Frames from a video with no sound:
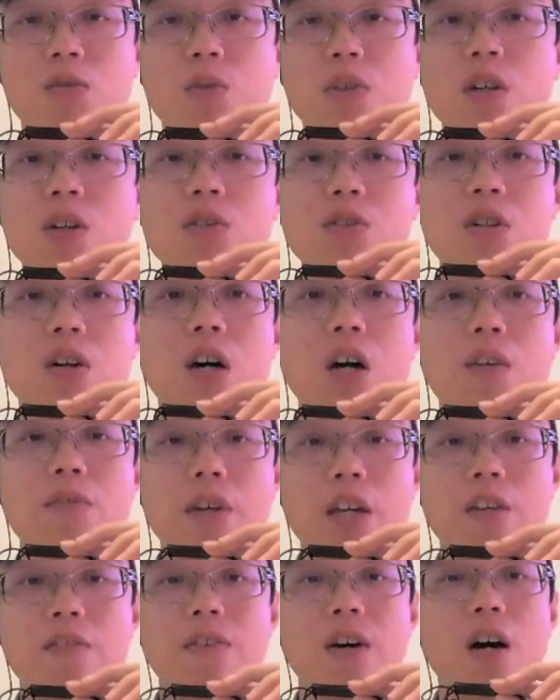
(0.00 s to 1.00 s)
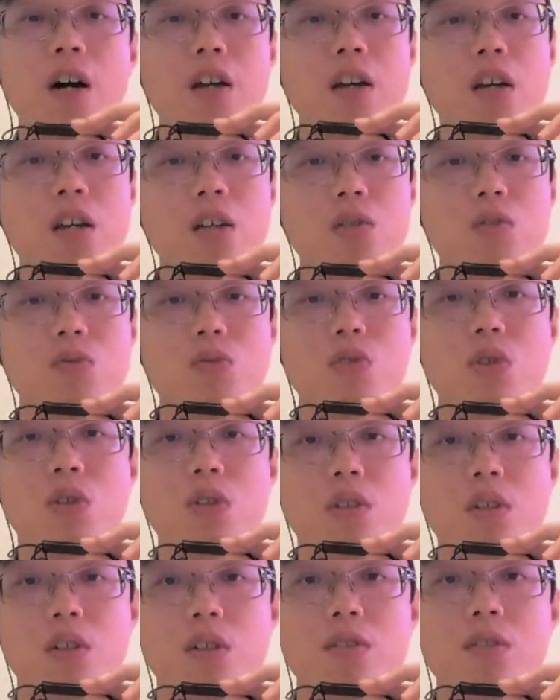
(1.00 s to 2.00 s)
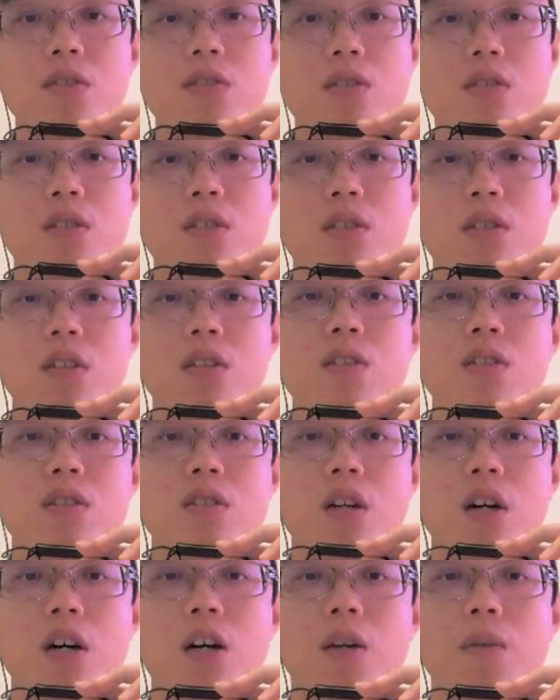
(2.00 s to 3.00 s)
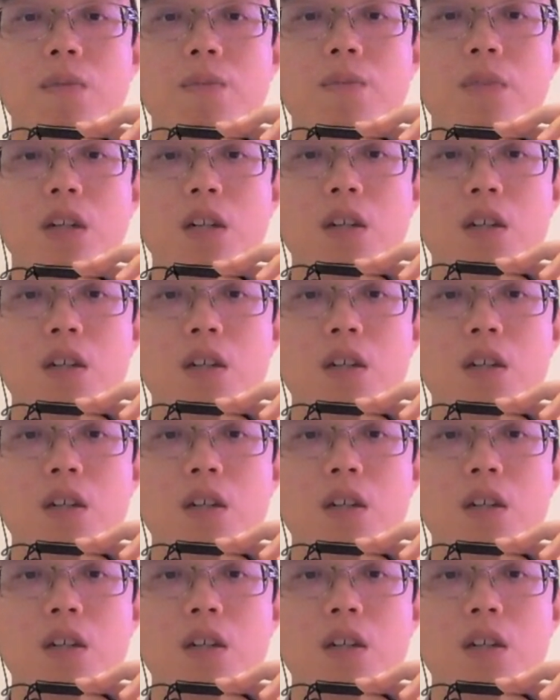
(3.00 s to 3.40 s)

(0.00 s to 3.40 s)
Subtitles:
We also have FIA to join us this time.